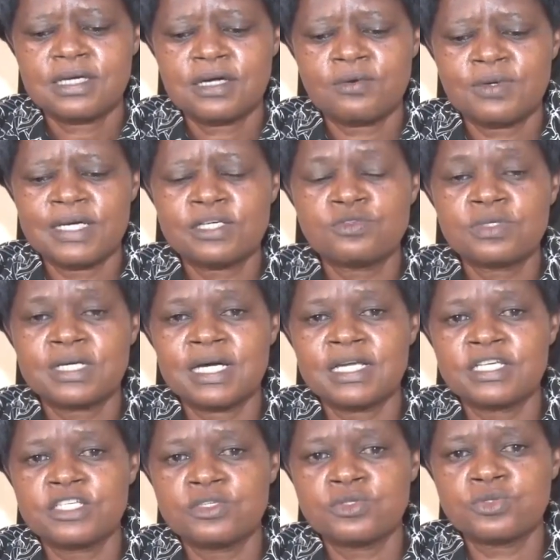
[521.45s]
I would like to
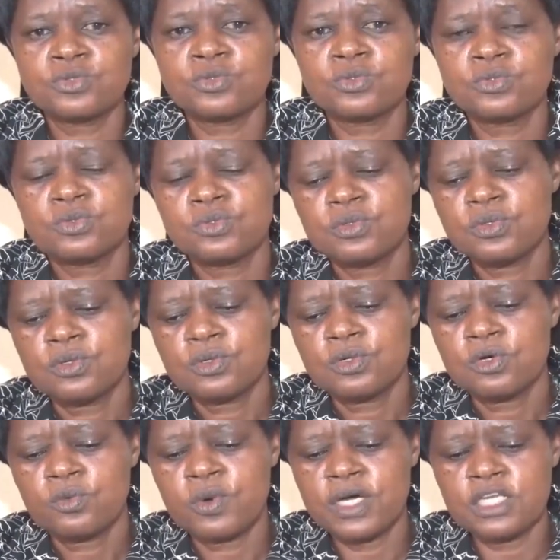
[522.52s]
encourage you to,
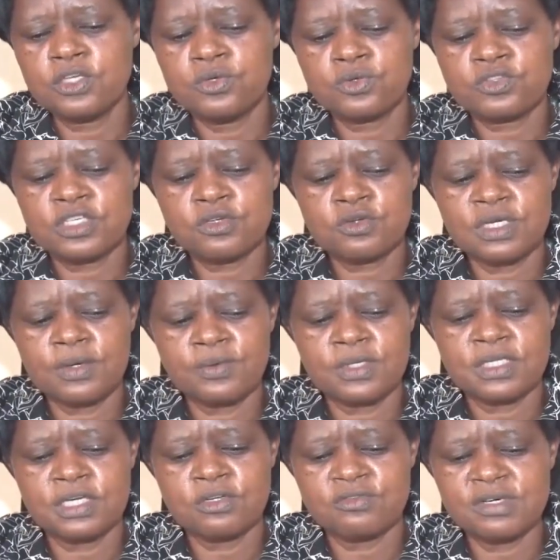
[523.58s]
when you settle down
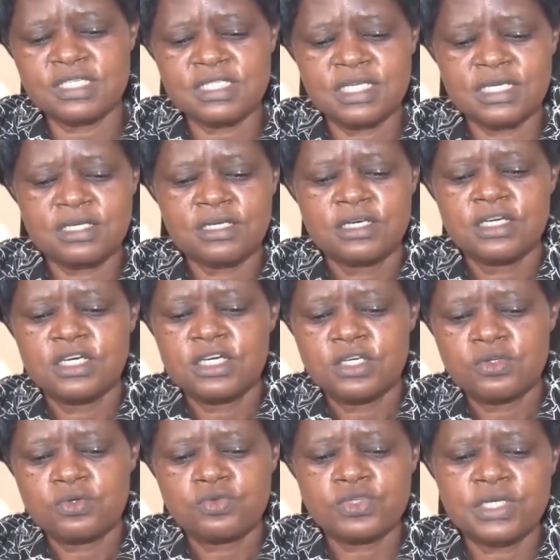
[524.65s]
in the university,
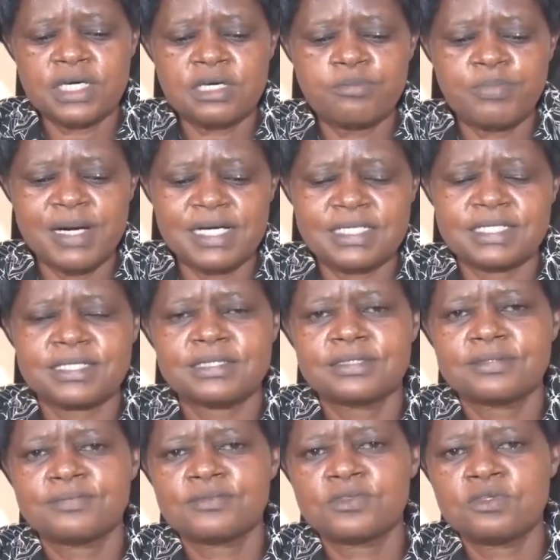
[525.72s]
to take part
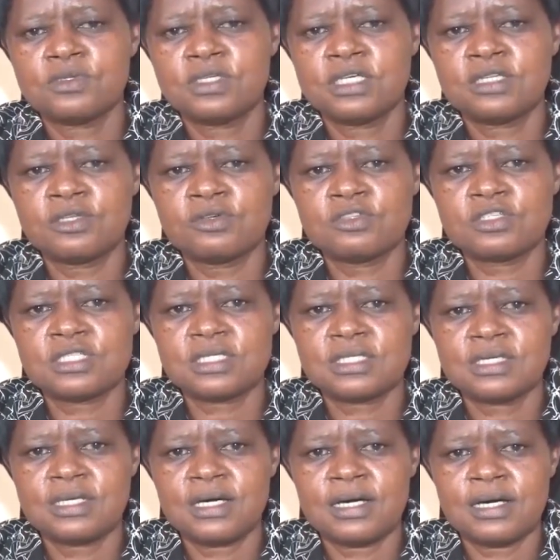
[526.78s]
in those
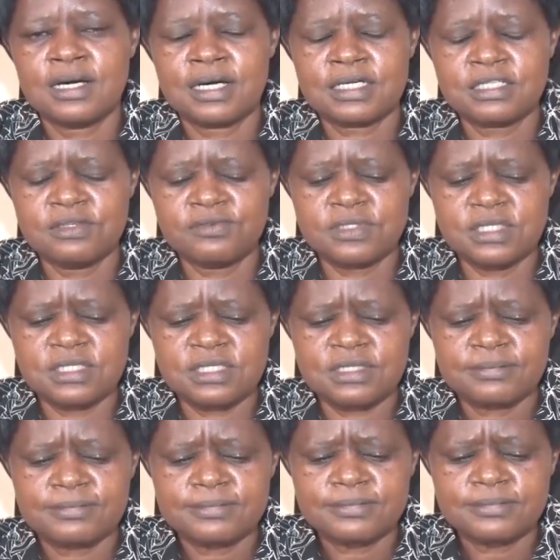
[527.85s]
activities.